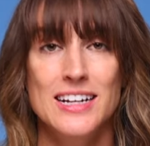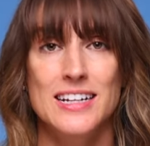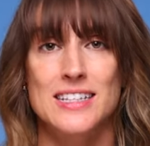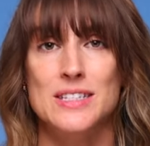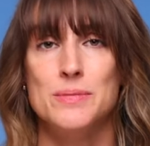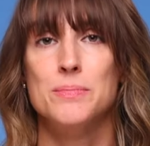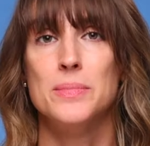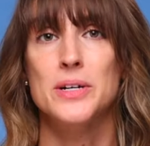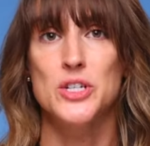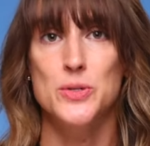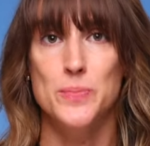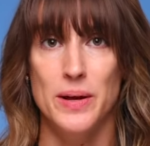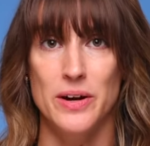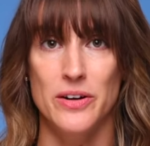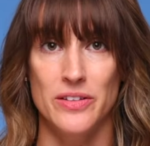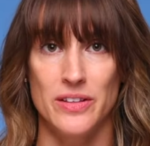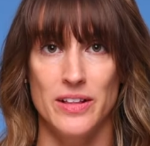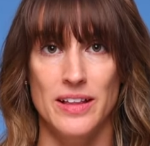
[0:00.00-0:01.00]
It's much
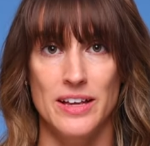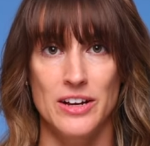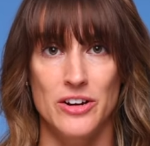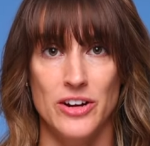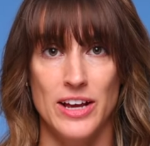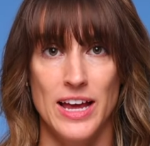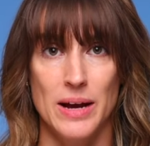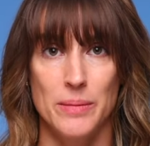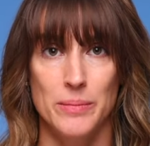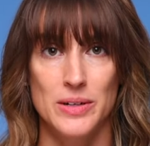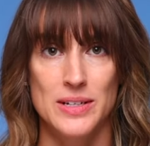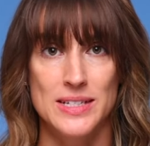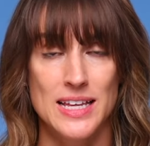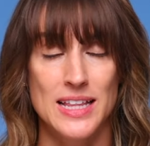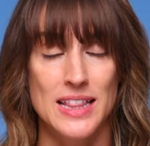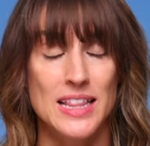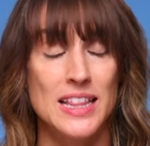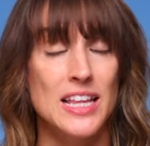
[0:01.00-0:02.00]
better in the later cameras,
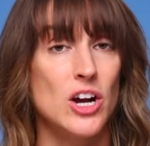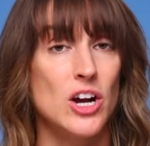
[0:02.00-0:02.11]
and